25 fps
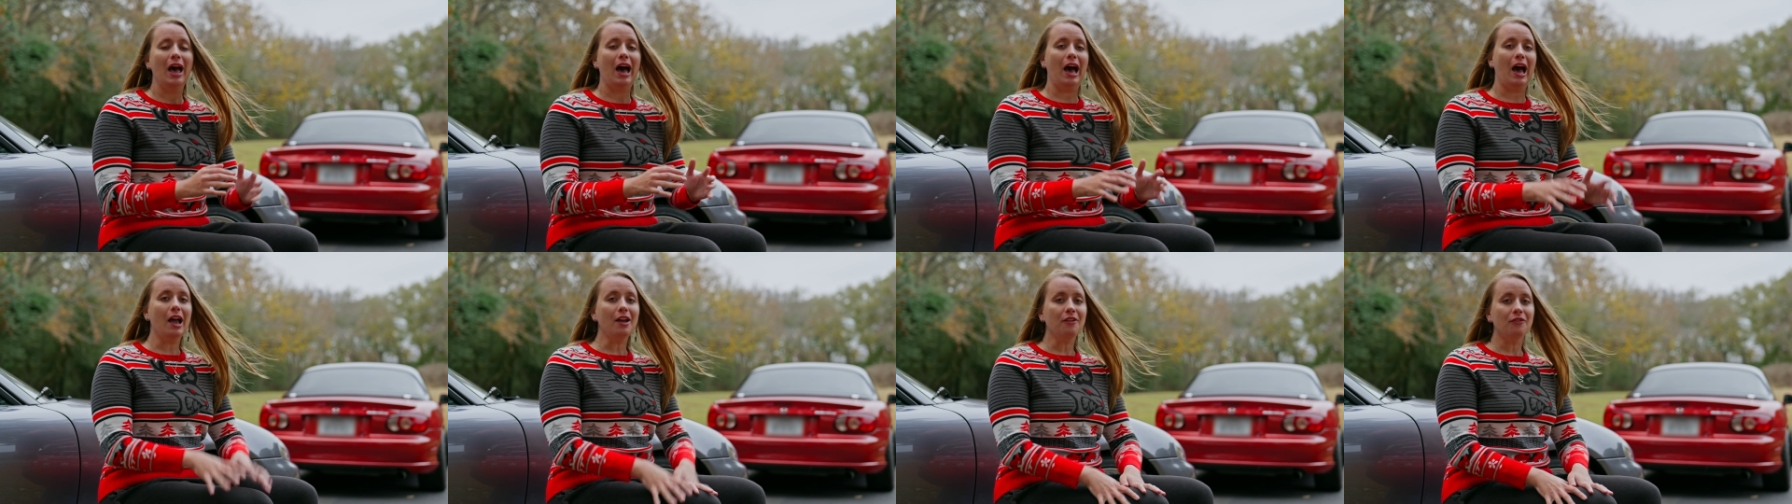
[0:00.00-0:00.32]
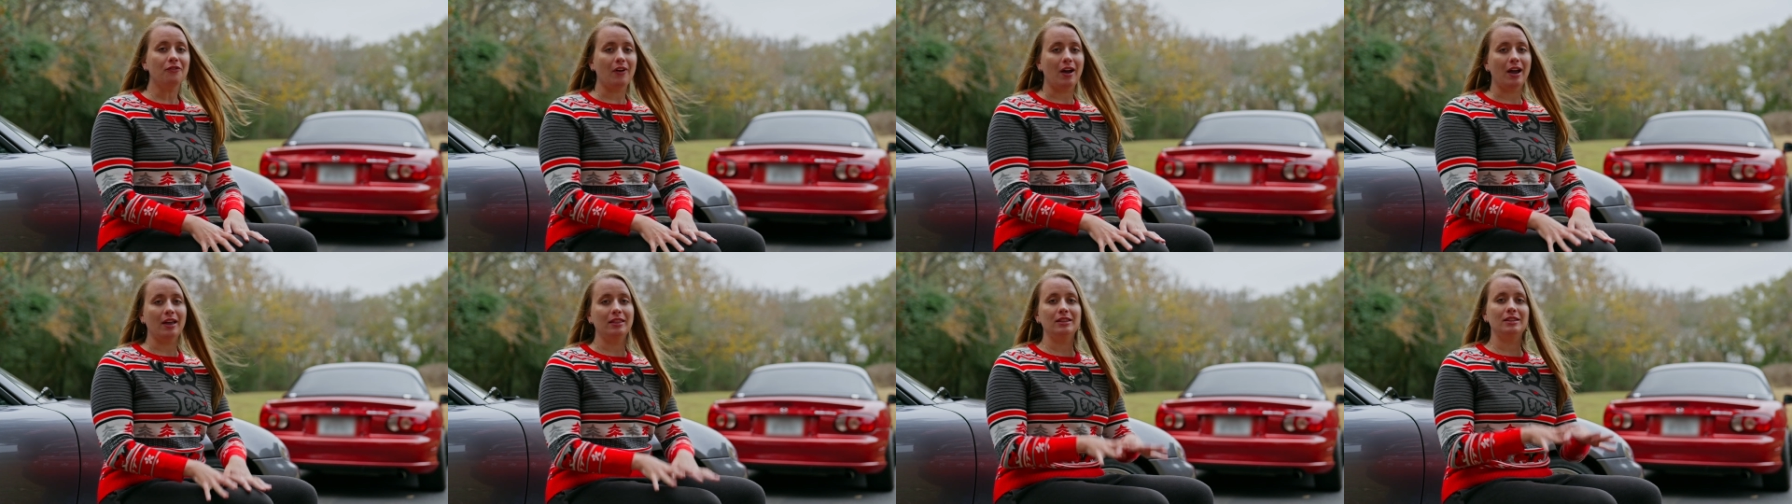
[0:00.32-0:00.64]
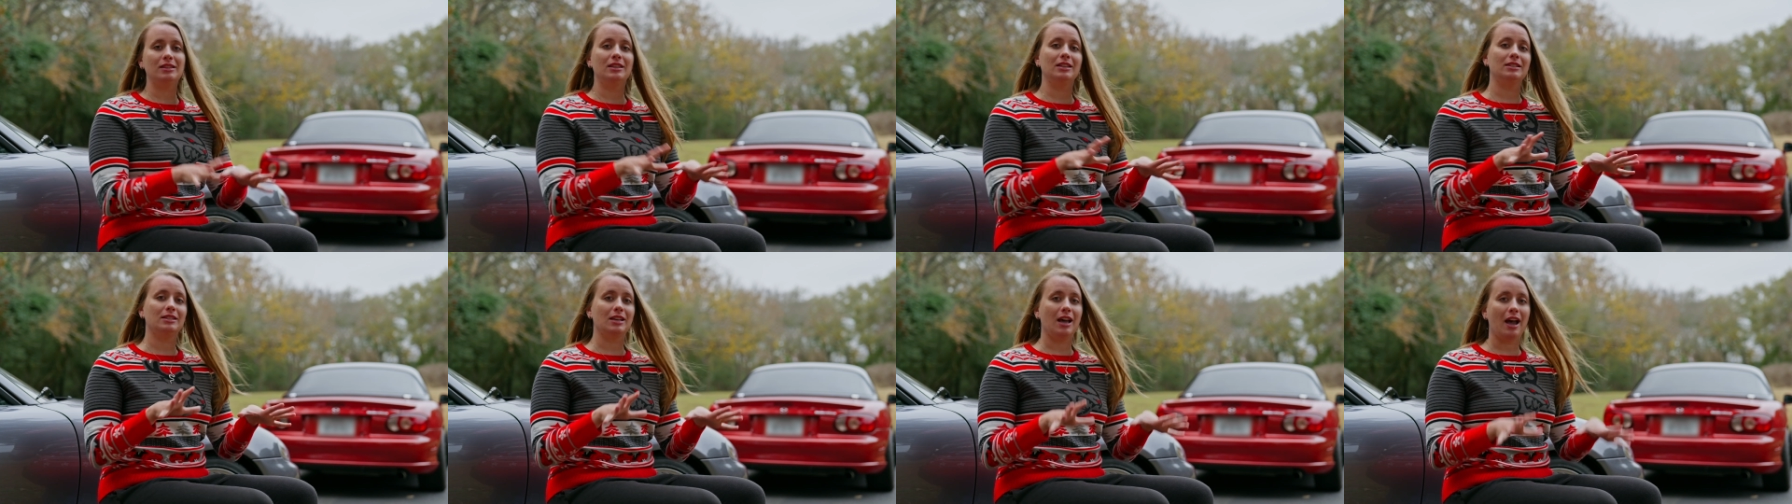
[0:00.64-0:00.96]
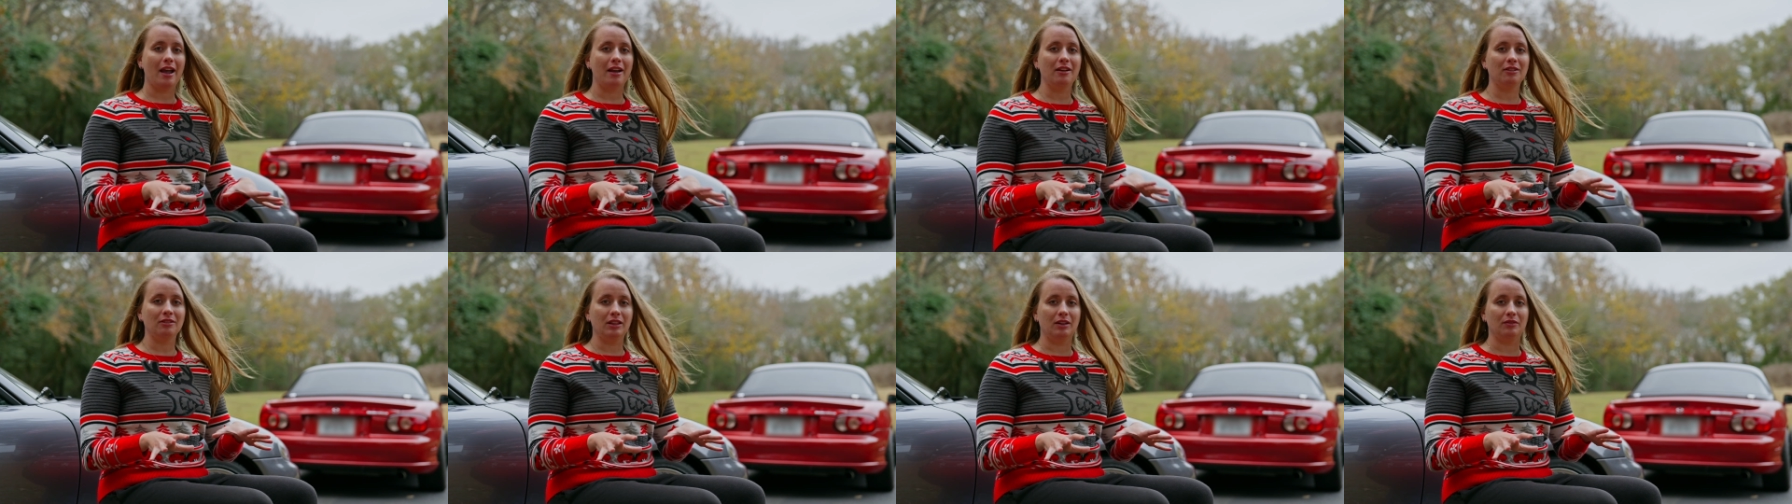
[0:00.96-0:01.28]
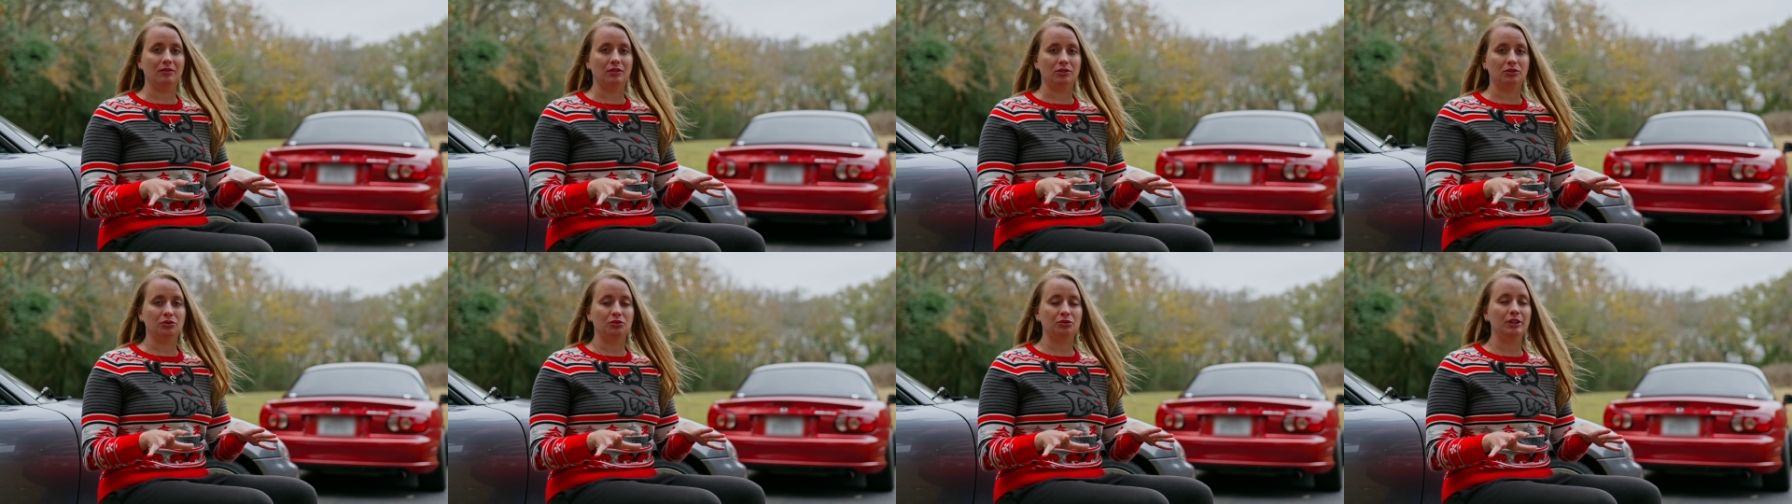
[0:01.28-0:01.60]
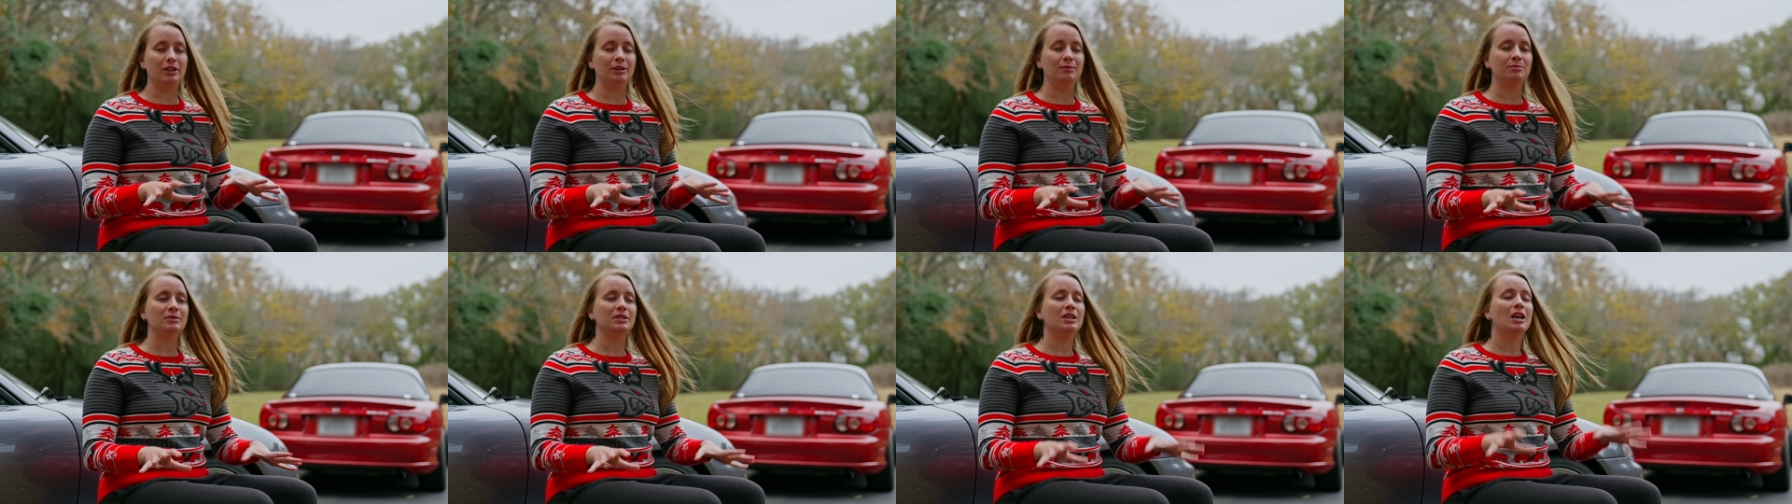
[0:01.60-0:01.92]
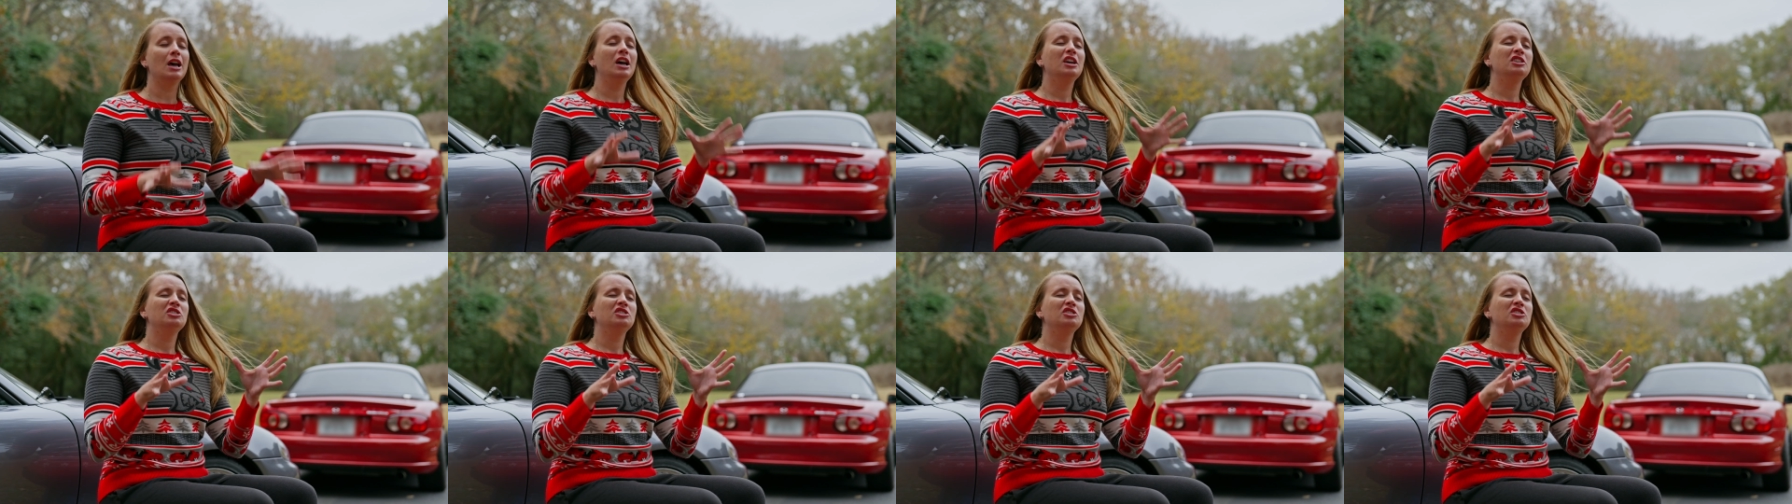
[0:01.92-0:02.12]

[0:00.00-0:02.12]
I find that these higher level trims